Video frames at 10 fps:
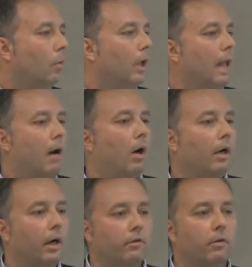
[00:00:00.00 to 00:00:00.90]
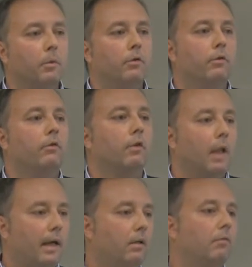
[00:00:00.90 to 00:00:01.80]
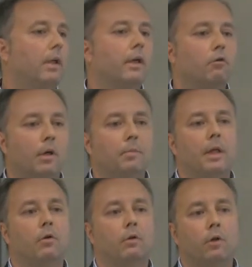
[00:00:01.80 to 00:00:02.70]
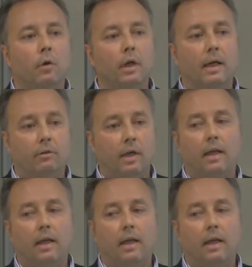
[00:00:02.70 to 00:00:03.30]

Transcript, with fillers: We allow our customers to selectively encrypt and or tokenize